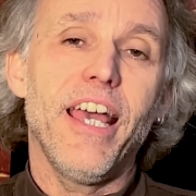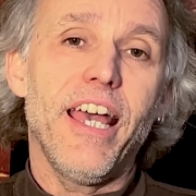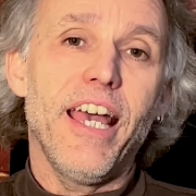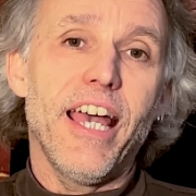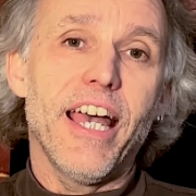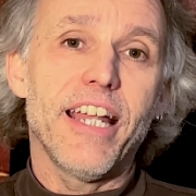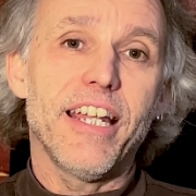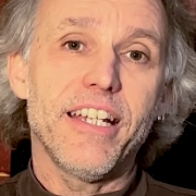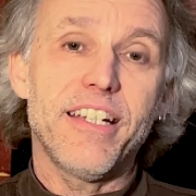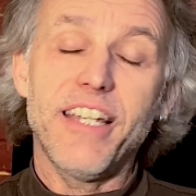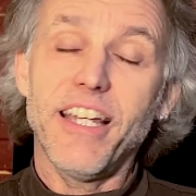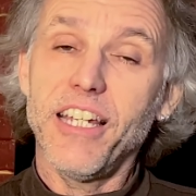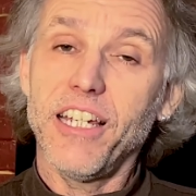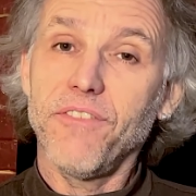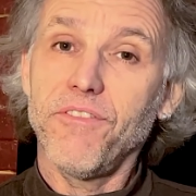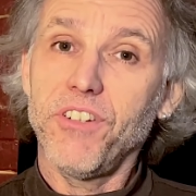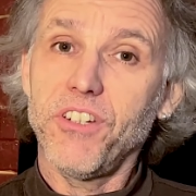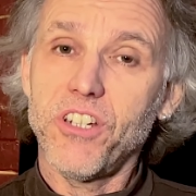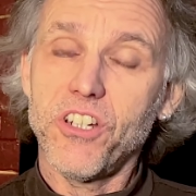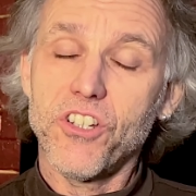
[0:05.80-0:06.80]
an attending
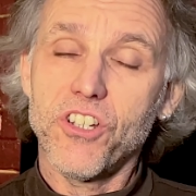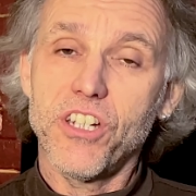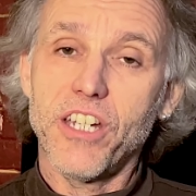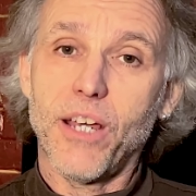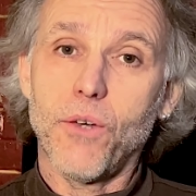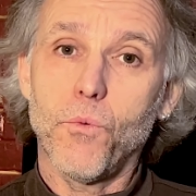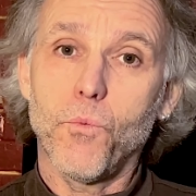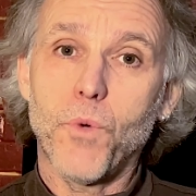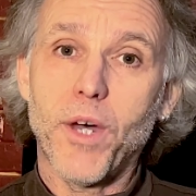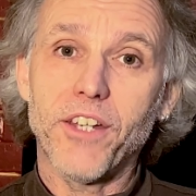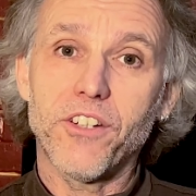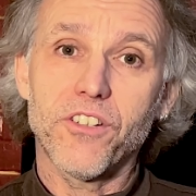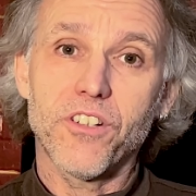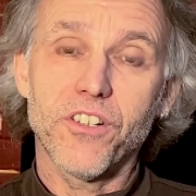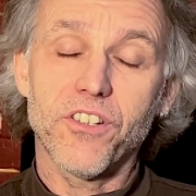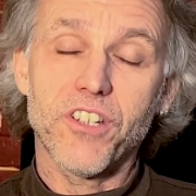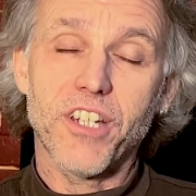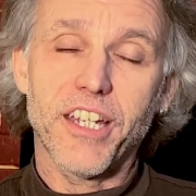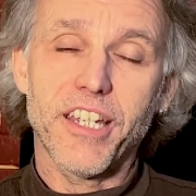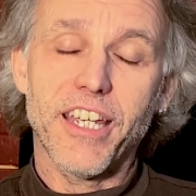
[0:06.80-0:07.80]
physician at
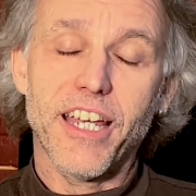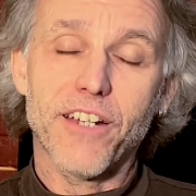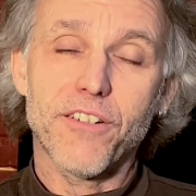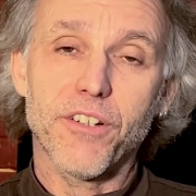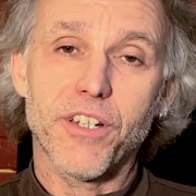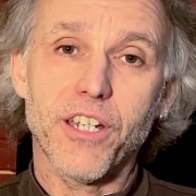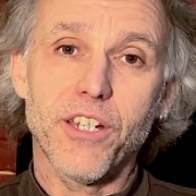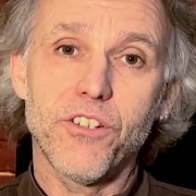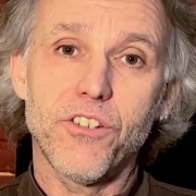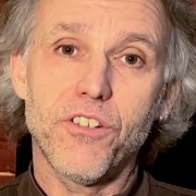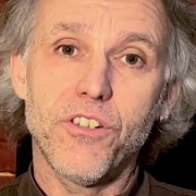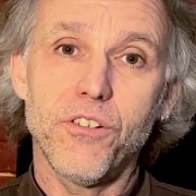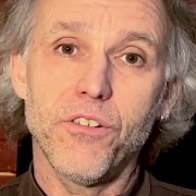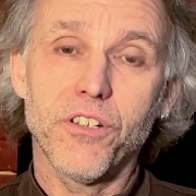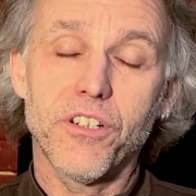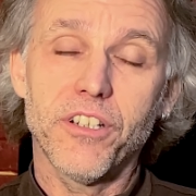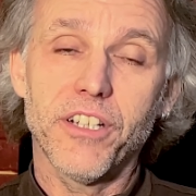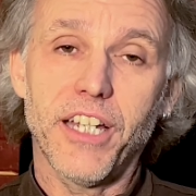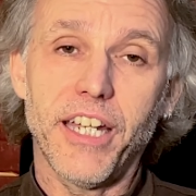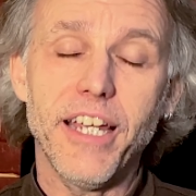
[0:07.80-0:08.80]
Western Psychiatric Institute and
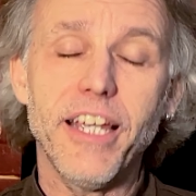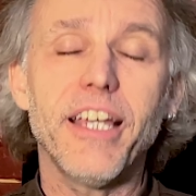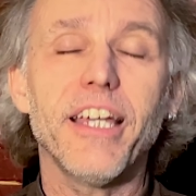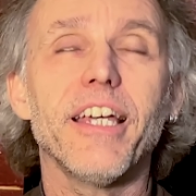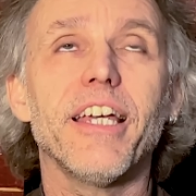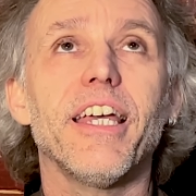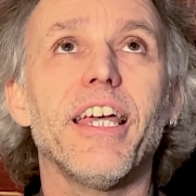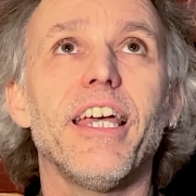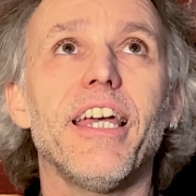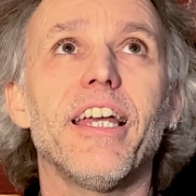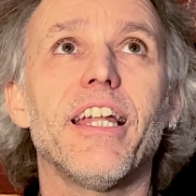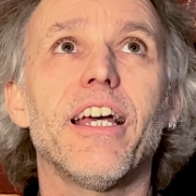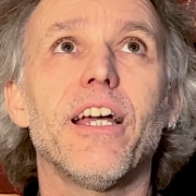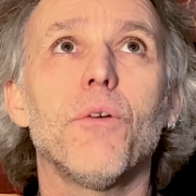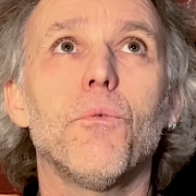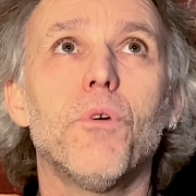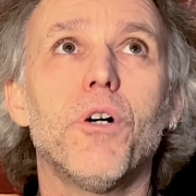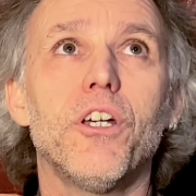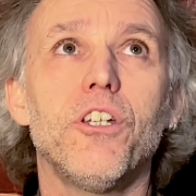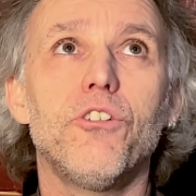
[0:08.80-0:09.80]
Clinic, and I
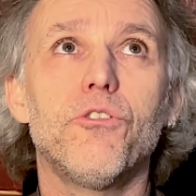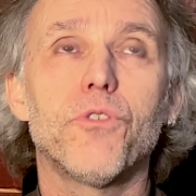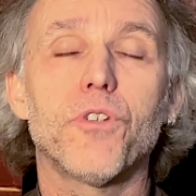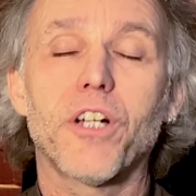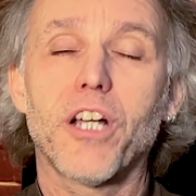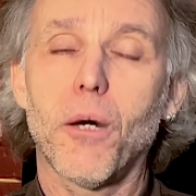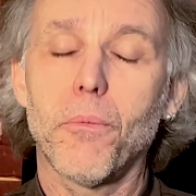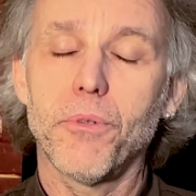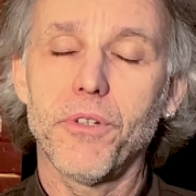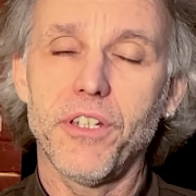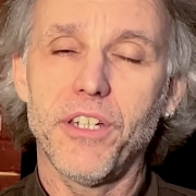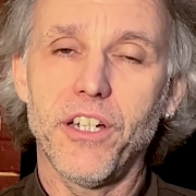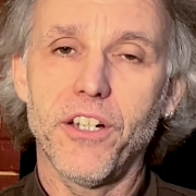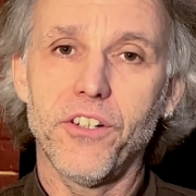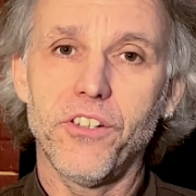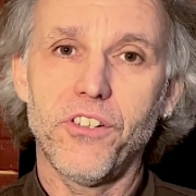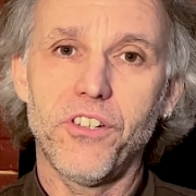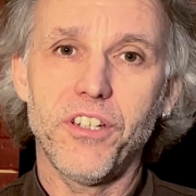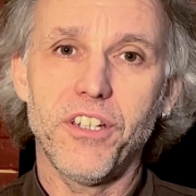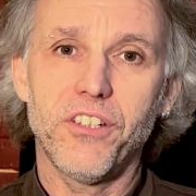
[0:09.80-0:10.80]
was for a couple of
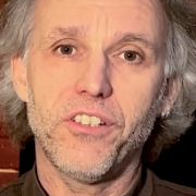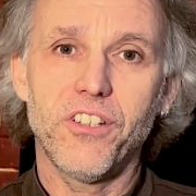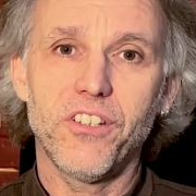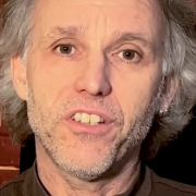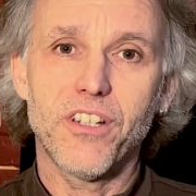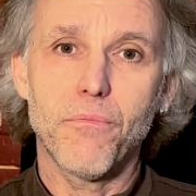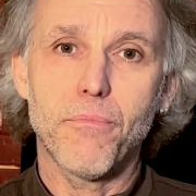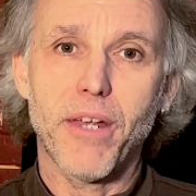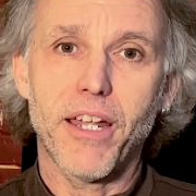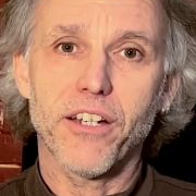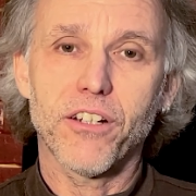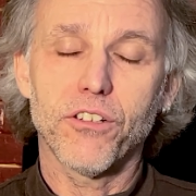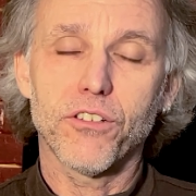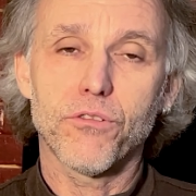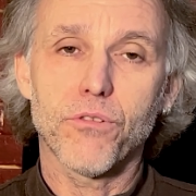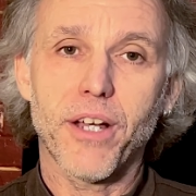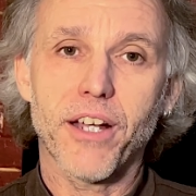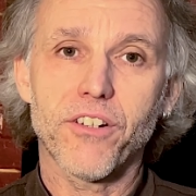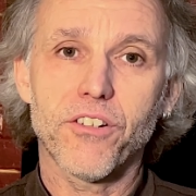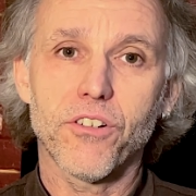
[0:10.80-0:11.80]
years the assistant medical
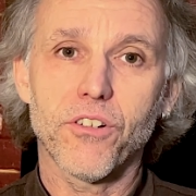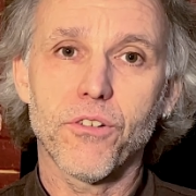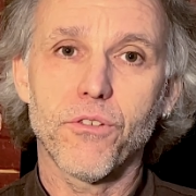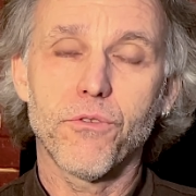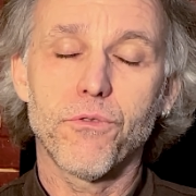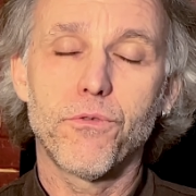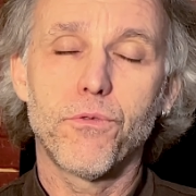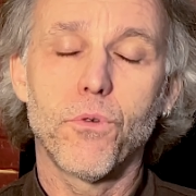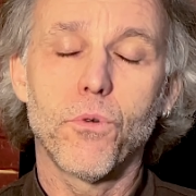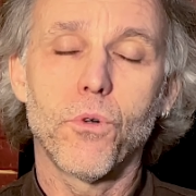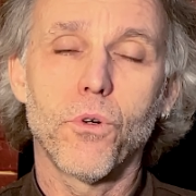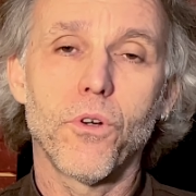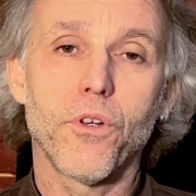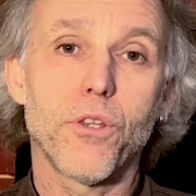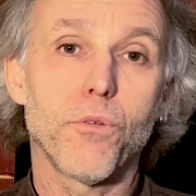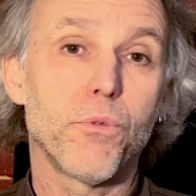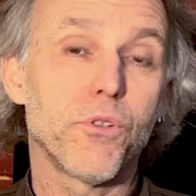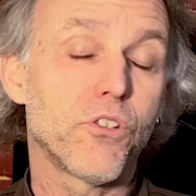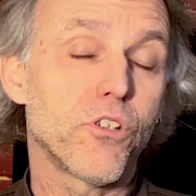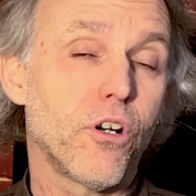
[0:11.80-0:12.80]
director for
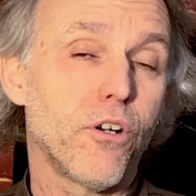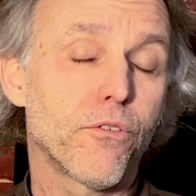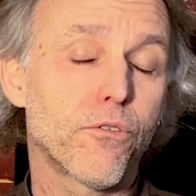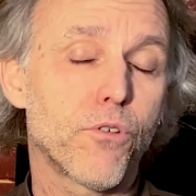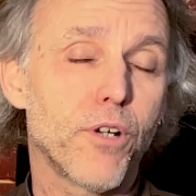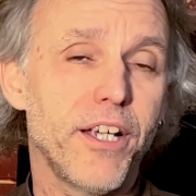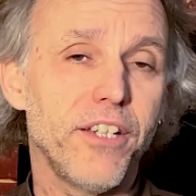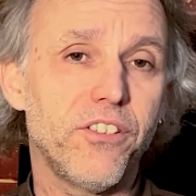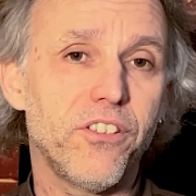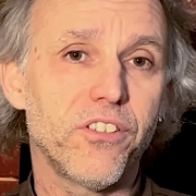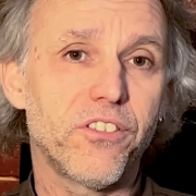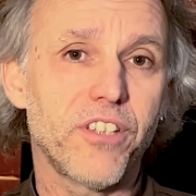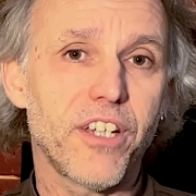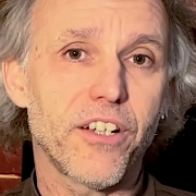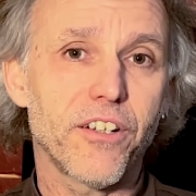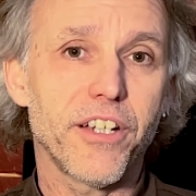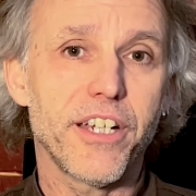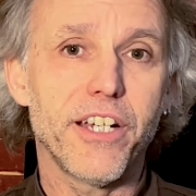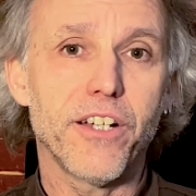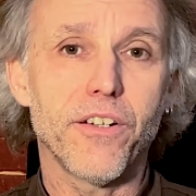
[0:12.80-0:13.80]
the Resolve Crisis
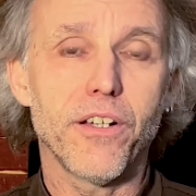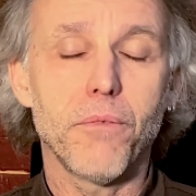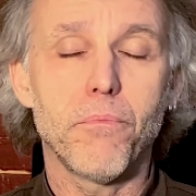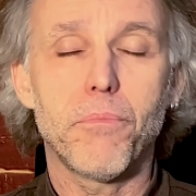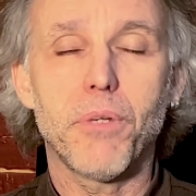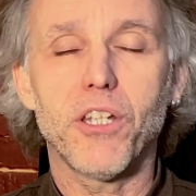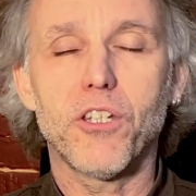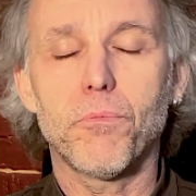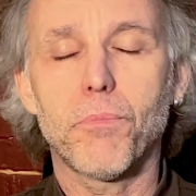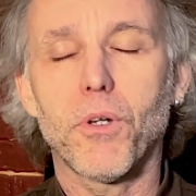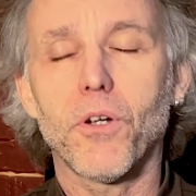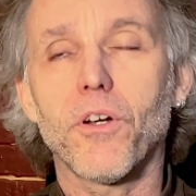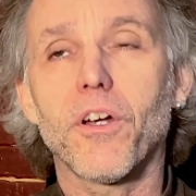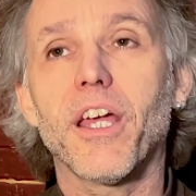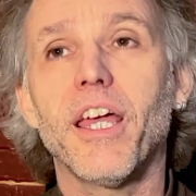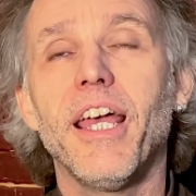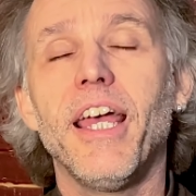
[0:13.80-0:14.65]
Center here in Pittsburgh.